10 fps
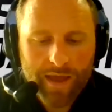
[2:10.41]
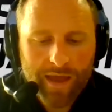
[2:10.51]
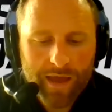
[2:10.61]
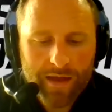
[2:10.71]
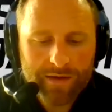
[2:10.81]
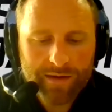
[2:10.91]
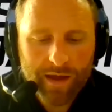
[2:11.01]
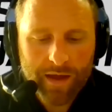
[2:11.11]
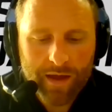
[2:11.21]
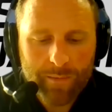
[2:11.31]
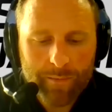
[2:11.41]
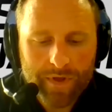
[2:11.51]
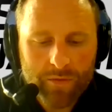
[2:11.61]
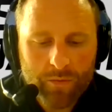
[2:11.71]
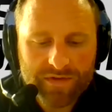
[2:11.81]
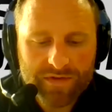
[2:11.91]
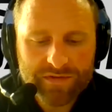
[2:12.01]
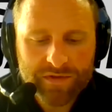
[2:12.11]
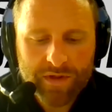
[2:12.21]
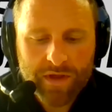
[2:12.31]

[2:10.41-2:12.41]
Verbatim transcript: and um, it was